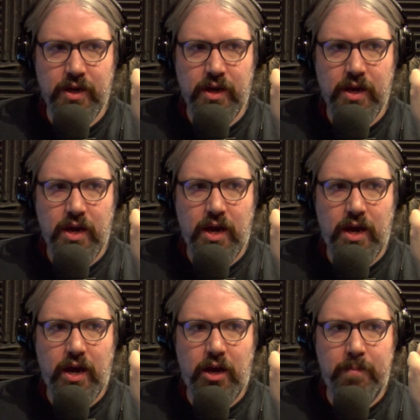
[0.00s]
Okay.
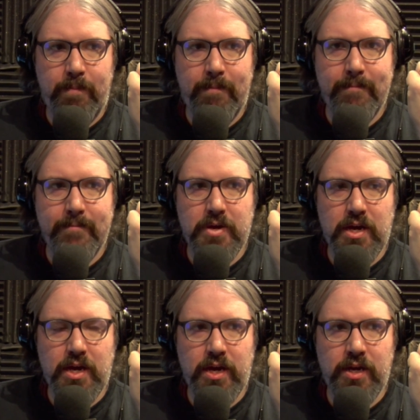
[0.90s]
Um,
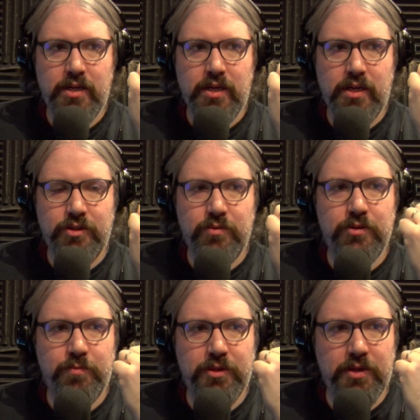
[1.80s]
and so,
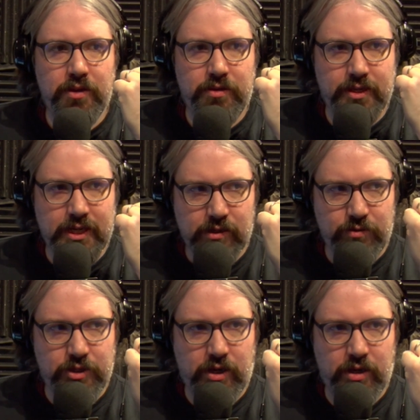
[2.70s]
so between seeing
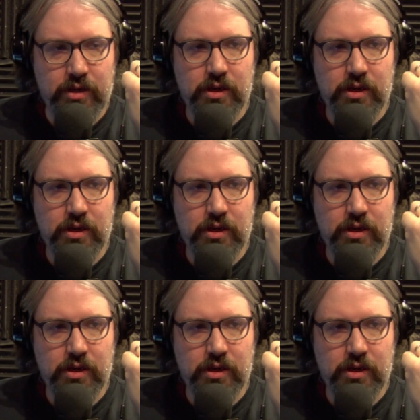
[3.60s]
Lucha,